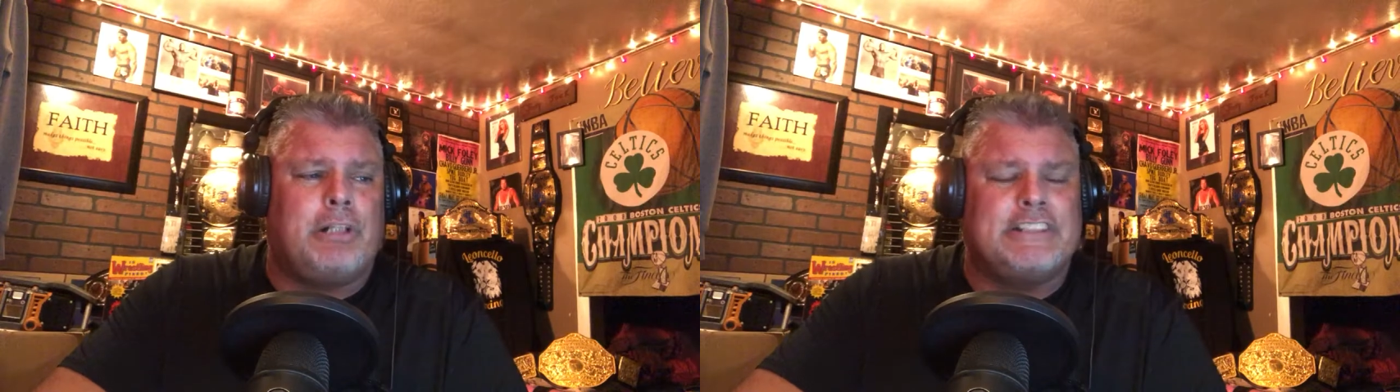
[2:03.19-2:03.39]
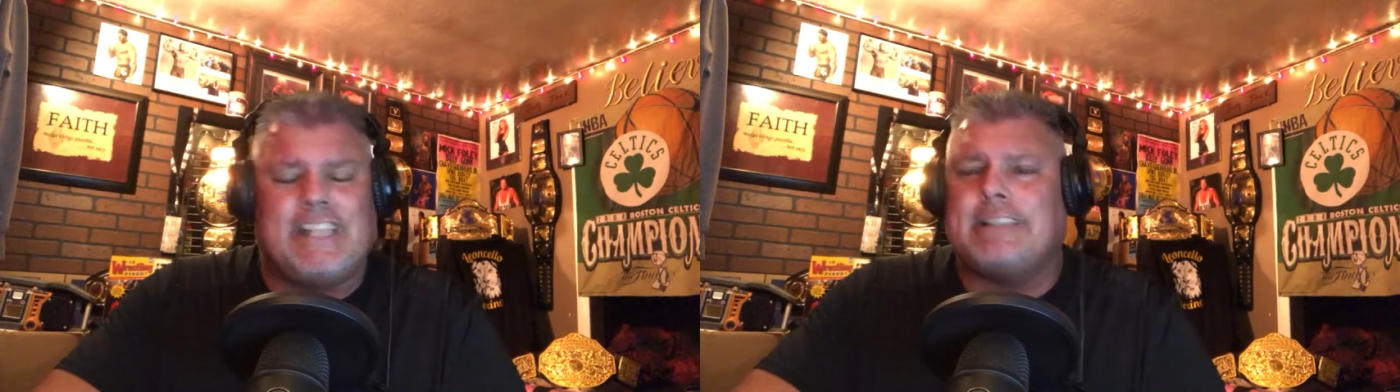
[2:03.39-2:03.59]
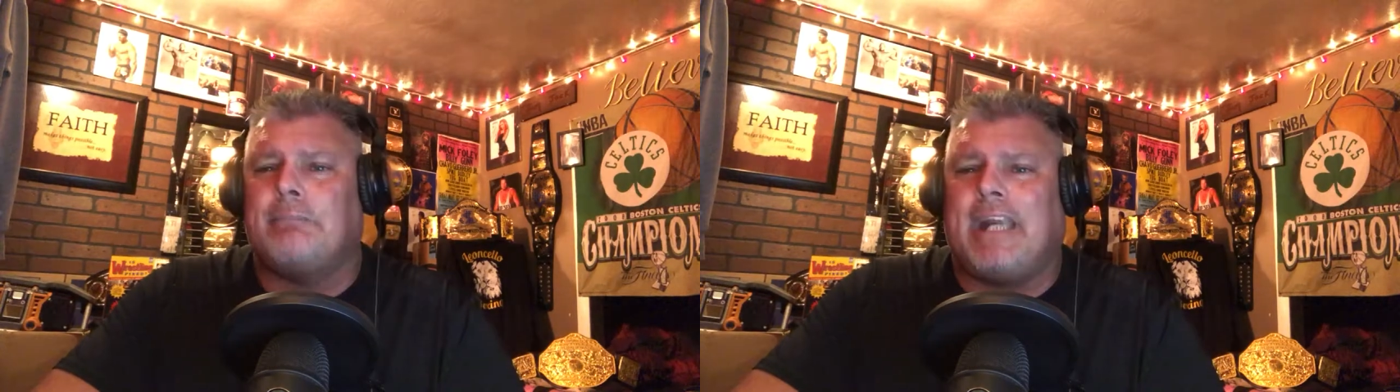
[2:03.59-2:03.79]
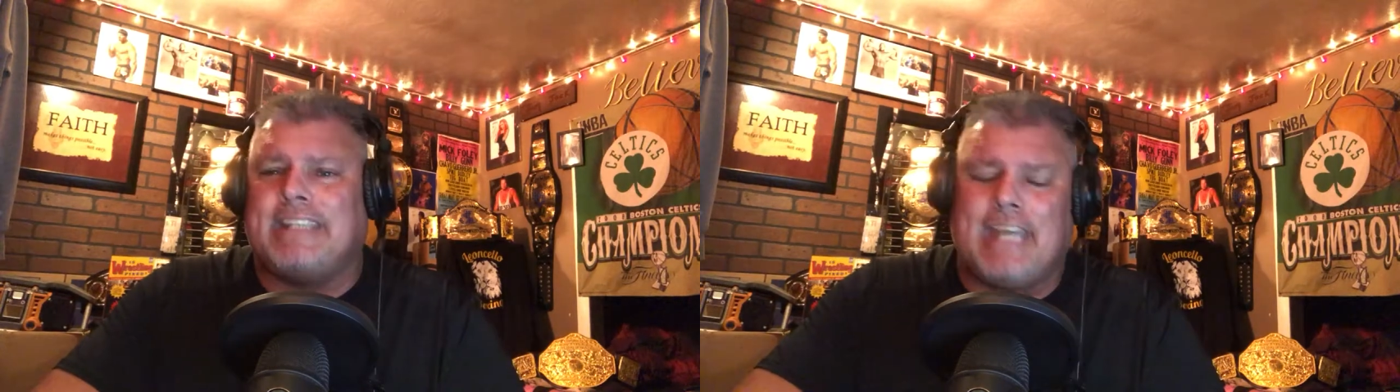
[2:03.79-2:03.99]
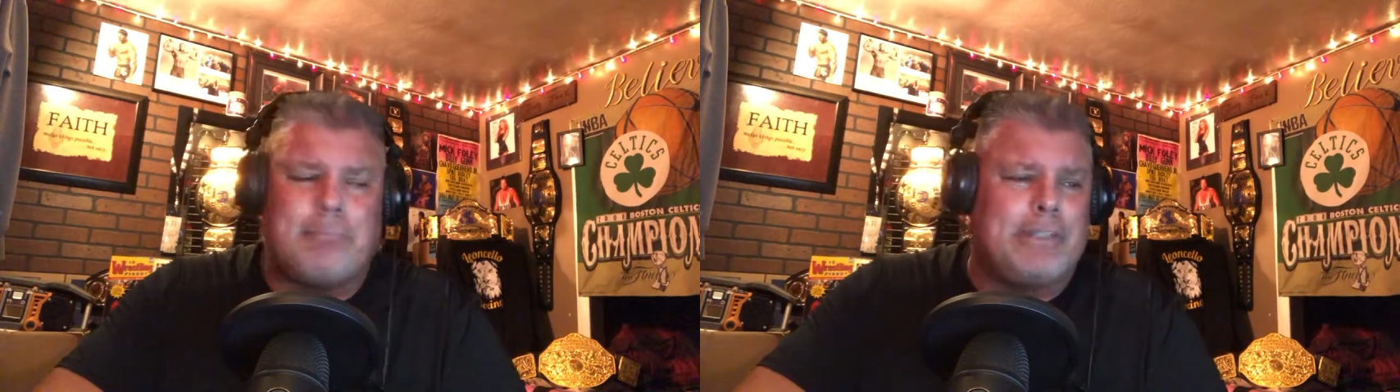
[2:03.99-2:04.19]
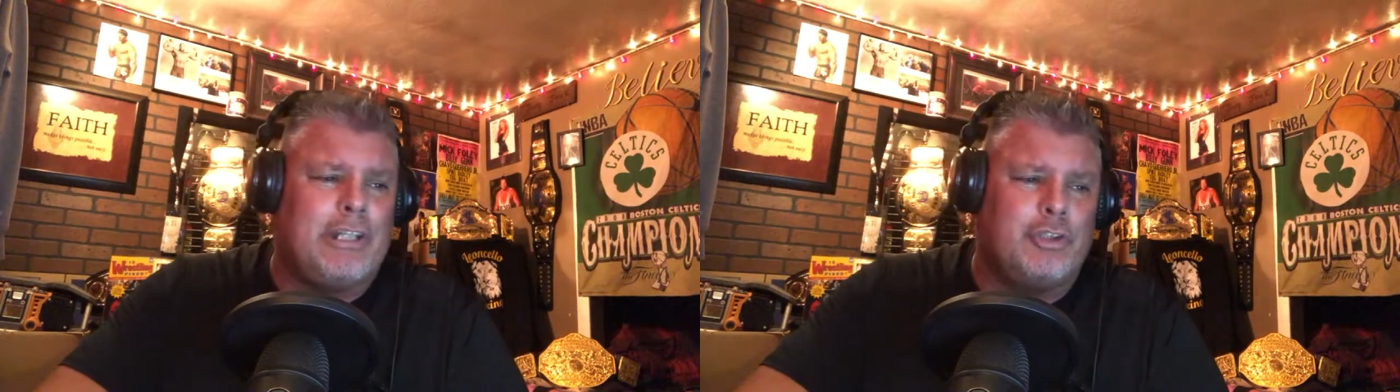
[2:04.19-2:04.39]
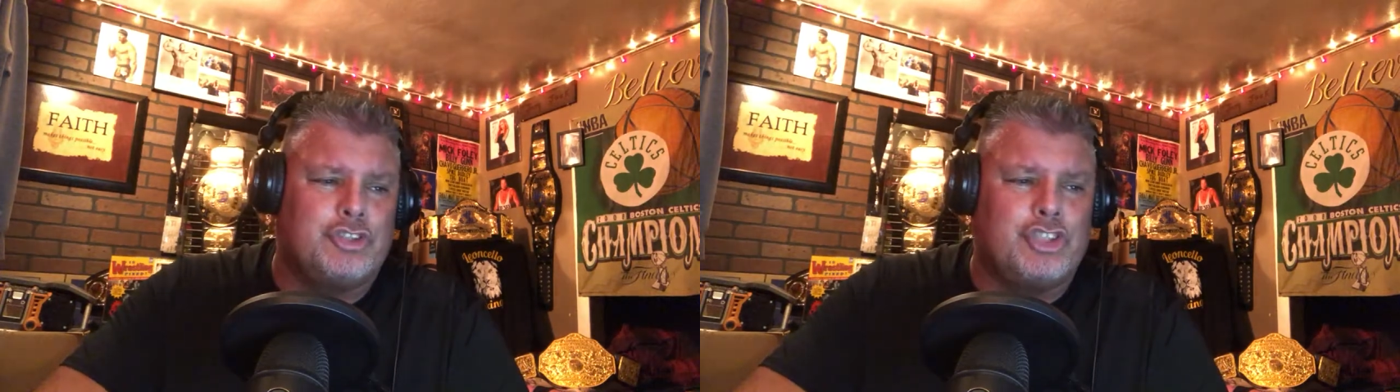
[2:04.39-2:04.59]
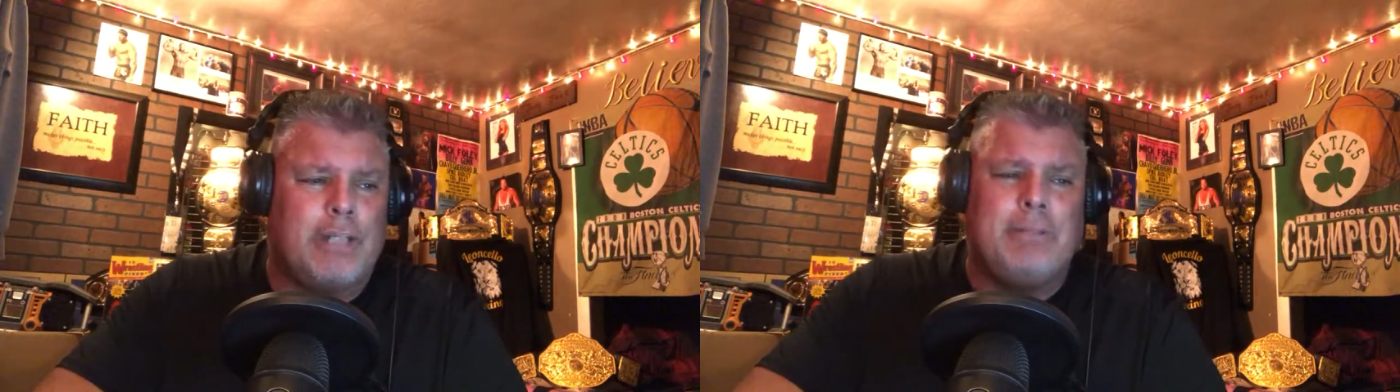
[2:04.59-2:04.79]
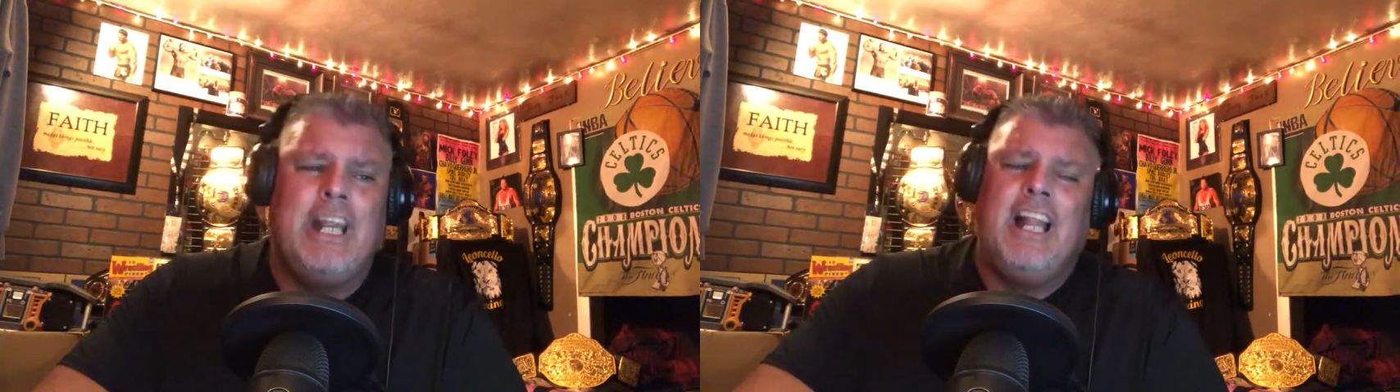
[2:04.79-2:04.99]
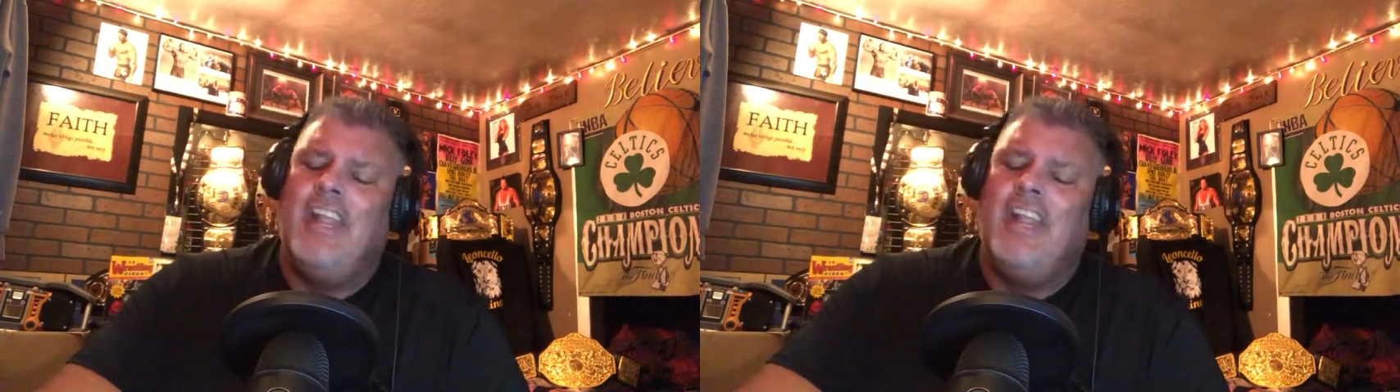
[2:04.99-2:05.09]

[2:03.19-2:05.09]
presented by Campiello's Gym.